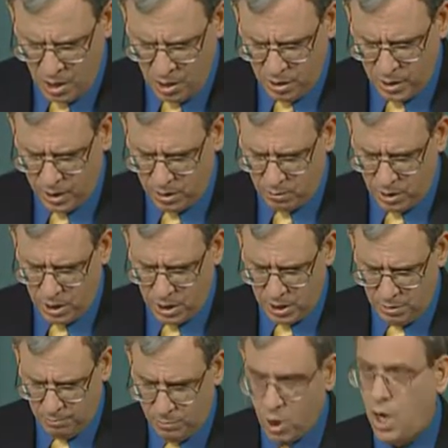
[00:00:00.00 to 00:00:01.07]
Now,
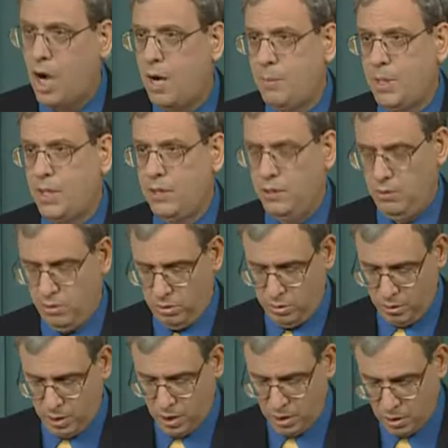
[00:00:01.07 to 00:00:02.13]
Muhammad
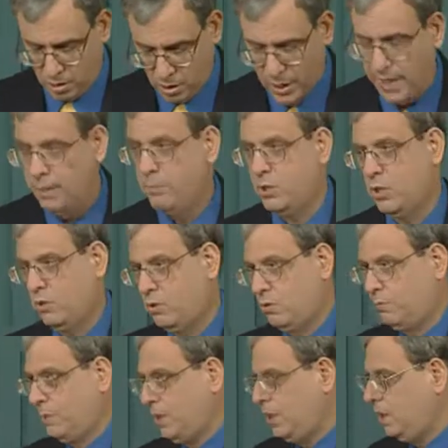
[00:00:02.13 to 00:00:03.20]
claimed
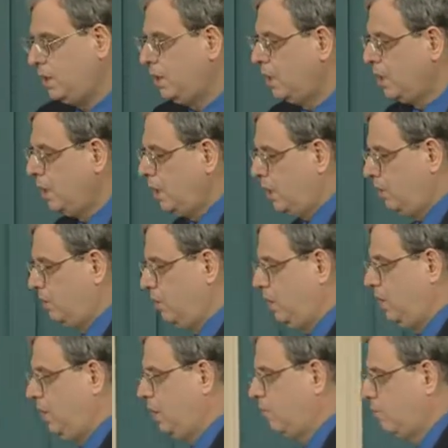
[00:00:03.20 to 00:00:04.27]
to be
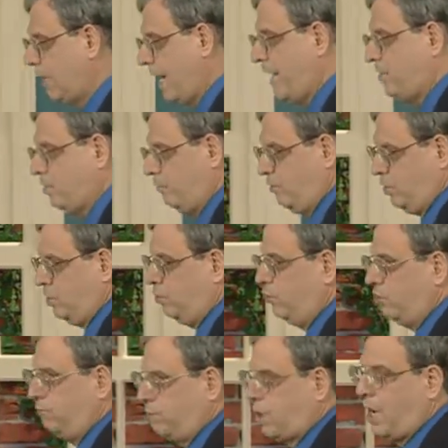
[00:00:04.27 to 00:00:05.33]
the last of a
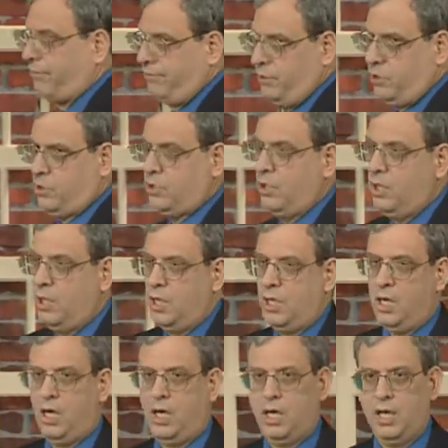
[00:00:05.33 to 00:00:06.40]
series of prophets
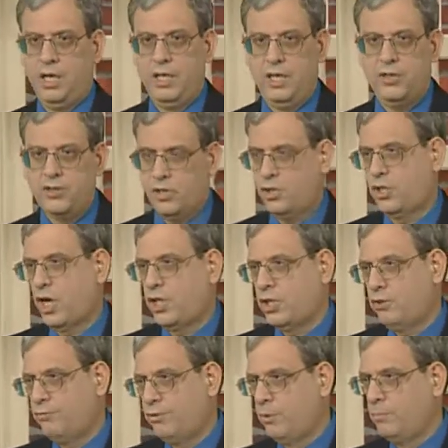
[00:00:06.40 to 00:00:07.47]
in
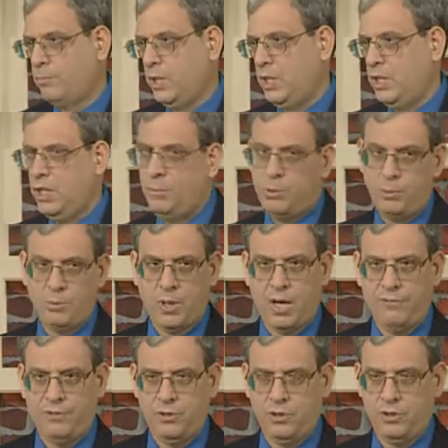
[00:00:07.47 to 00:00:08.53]
succession from the Hebrew
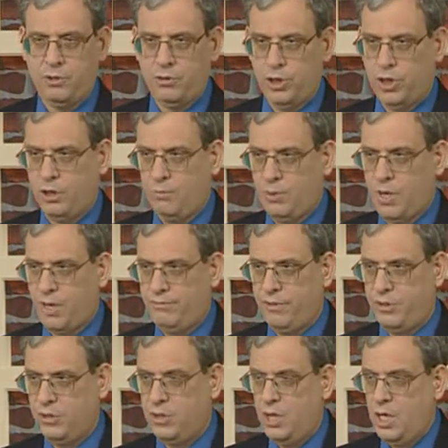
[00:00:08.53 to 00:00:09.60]
prophets, the Christian
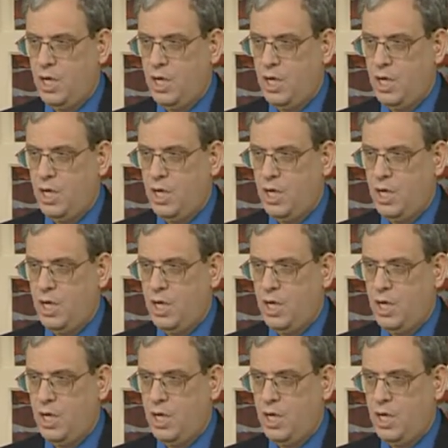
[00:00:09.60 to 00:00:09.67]
prophets.